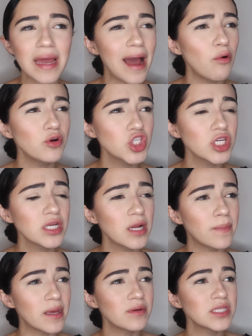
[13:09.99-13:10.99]
How is she
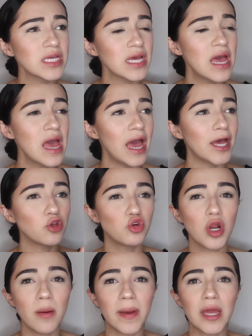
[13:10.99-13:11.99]
gonna babysit and you
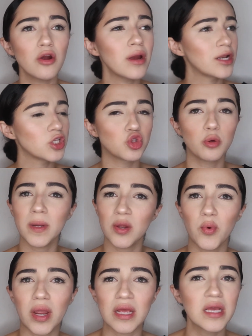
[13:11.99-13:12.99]
not pay her and still pay
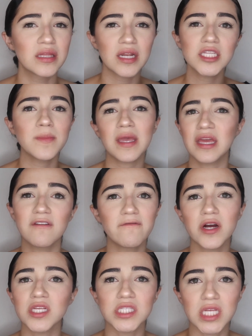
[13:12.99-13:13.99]
rent? That doesn't make any
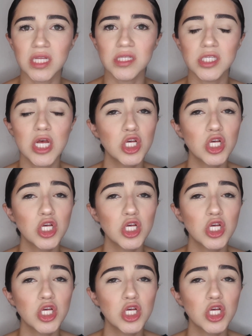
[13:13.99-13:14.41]
sense.